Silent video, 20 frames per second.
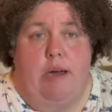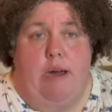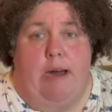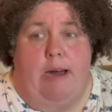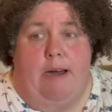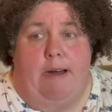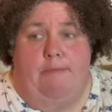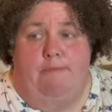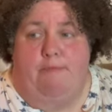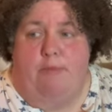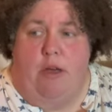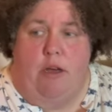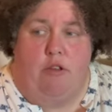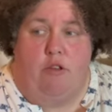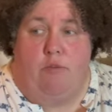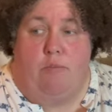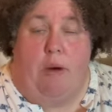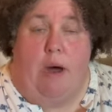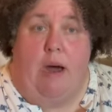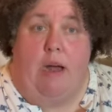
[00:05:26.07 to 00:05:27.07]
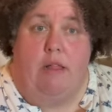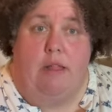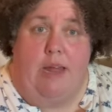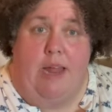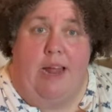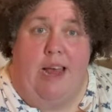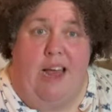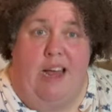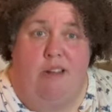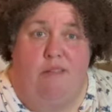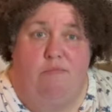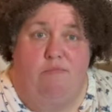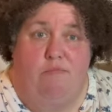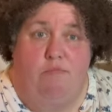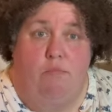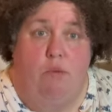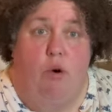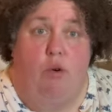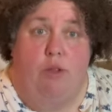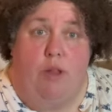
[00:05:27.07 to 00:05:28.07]
a spot that had
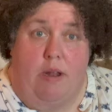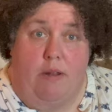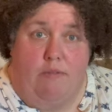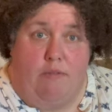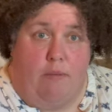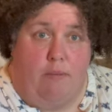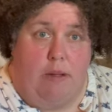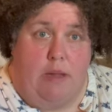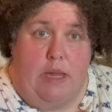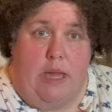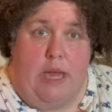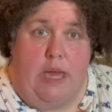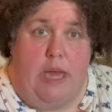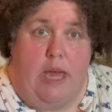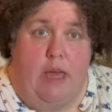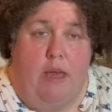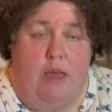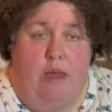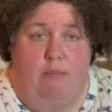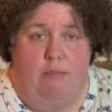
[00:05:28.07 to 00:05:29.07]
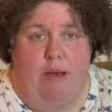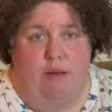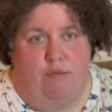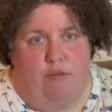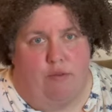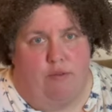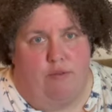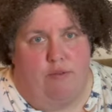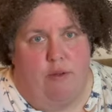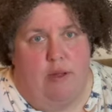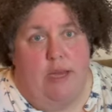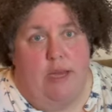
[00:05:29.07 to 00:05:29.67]
mold in it from a leak in my roof.